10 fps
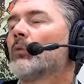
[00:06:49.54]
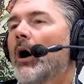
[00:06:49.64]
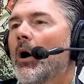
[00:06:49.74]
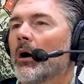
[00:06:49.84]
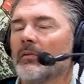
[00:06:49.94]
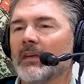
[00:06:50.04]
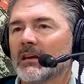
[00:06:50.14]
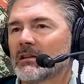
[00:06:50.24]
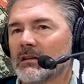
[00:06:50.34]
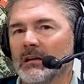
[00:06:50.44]
Well,
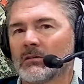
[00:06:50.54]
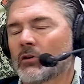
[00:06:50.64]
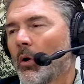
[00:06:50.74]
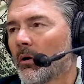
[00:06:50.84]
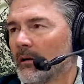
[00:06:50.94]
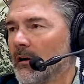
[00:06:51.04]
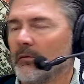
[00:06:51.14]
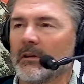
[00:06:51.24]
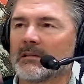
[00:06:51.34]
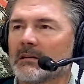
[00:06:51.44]
this is totally
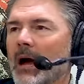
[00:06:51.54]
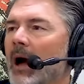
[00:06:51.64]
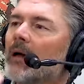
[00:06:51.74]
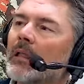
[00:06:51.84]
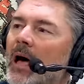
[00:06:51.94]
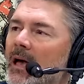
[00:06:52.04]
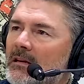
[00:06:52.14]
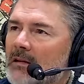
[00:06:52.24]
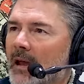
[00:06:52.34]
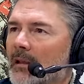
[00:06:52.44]
different. It's a
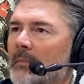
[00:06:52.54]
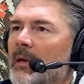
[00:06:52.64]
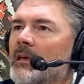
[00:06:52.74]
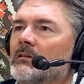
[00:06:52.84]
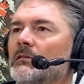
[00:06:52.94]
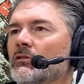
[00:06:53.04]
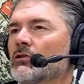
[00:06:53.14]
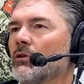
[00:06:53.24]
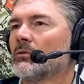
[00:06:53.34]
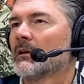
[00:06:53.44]
tileized LMS, so the
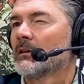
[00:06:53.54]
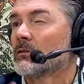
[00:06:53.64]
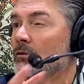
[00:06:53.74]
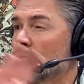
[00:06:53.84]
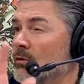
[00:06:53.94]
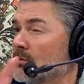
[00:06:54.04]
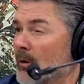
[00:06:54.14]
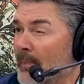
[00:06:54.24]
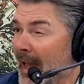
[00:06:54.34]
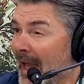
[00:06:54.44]
student gets to choose their
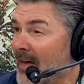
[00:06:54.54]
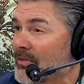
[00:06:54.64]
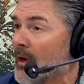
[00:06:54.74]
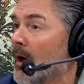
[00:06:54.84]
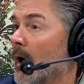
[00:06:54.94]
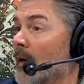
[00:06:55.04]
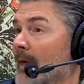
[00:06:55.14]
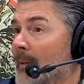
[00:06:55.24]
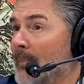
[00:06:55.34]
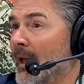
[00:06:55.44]
path on
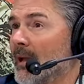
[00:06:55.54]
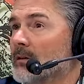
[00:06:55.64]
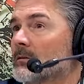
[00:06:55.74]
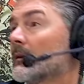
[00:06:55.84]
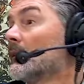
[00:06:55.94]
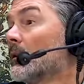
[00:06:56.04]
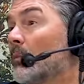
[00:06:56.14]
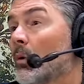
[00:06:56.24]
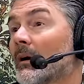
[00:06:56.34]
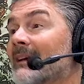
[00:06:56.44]
that page. It's a little
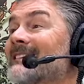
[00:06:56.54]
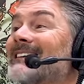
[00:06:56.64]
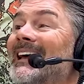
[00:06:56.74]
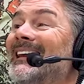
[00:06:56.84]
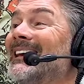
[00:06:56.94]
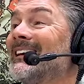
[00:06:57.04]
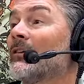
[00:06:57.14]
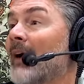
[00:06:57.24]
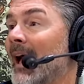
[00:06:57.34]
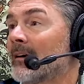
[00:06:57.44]
more exciting and
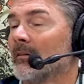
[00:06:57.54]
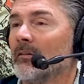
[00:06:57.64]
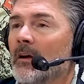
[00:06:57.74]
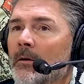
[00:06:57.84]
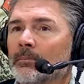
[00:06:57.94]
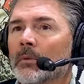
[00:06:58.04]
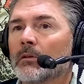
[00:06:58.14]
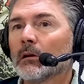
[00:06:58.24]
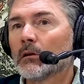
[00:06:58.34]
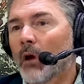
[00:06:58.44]
interactive.
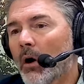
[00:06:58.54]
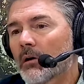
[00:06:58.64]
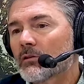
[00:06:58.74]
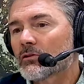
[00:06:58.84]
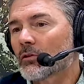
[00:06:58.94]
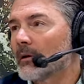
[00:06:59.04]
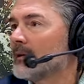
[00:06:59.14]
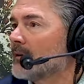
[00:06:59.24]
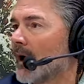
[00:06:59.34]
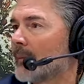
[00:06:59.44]
The longest
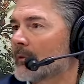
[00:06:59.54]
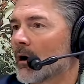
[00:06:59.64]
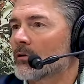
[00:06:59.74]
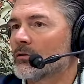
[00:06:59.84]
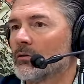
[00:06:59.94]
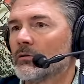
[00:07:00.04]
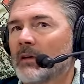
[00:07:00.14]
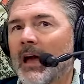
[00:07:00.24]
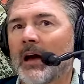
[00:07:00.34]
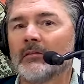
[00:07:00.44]
screen time that our students
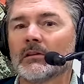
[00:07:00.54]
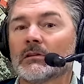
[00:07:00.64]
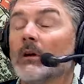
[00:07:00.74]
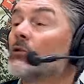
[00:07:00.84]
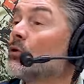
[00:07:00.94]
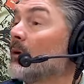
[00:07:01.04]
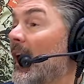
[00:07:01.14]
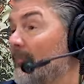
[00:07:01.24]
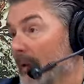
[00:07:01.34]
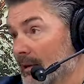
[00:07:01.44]
have is
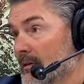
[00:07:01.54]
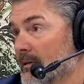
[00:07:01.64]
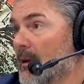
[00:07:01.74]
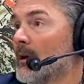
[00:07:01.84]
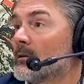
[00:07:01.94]
2.5 minutes.